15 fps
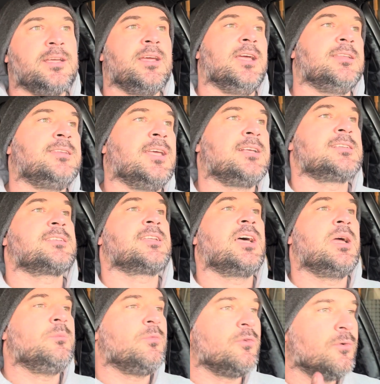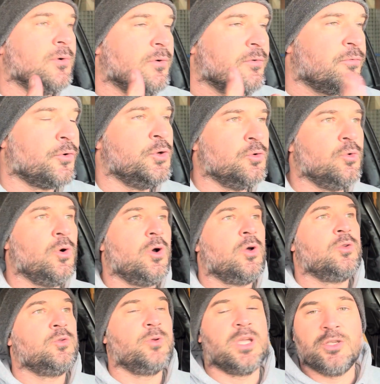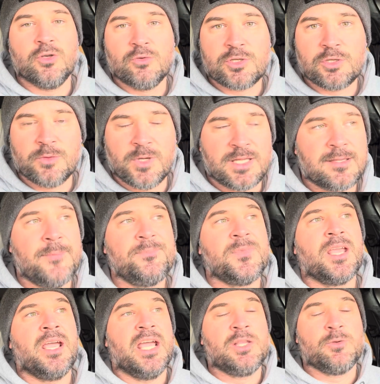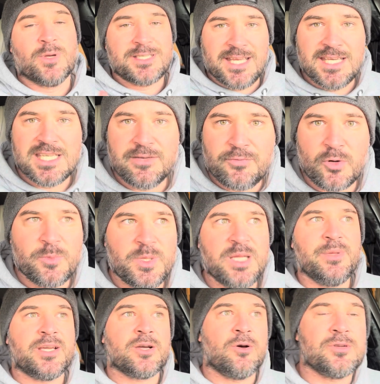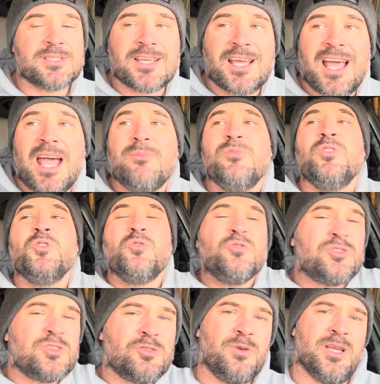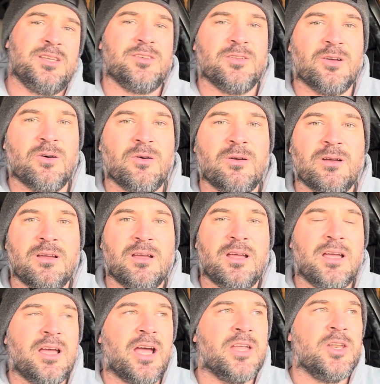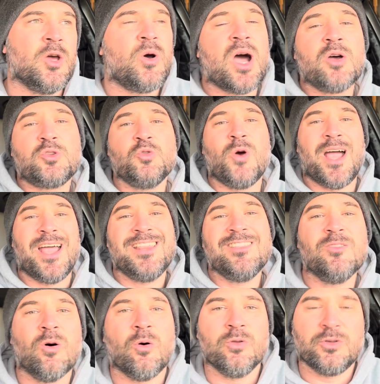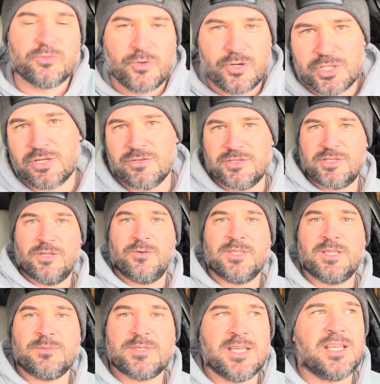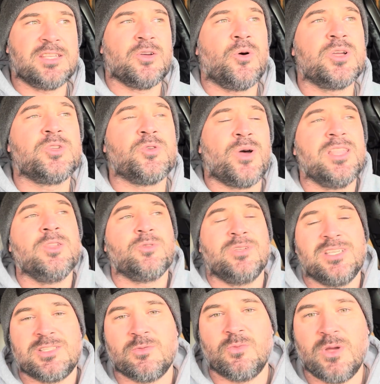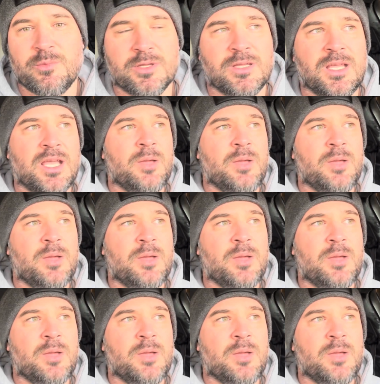It takes time for you to get used to it. It was easy for me because I'm used to it, you know. I know how to handle the Russians, you know what I'm saying? I know how to handle these women.